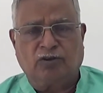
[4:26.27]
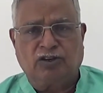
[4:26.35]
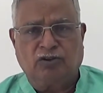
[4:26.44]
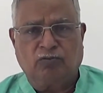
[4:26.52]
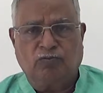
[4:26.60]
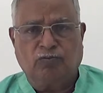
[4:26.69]

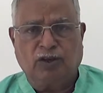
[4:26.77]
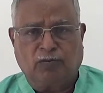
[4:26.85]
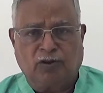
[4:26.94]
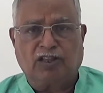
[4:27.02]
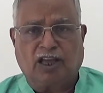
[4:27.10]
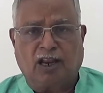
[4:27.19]

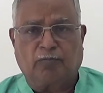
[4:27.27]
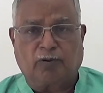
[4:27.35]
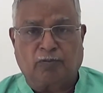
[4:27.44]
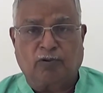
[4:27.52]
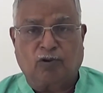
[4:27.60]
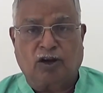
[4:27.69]
with the help
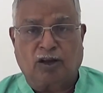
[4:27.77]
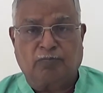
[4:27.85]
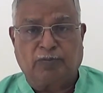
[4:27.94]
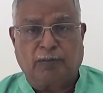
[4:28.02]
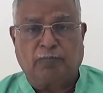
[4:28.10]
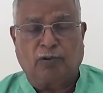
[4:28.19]
of local
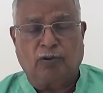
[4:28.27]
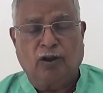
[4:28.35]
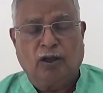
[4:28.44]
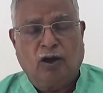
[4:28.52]
people,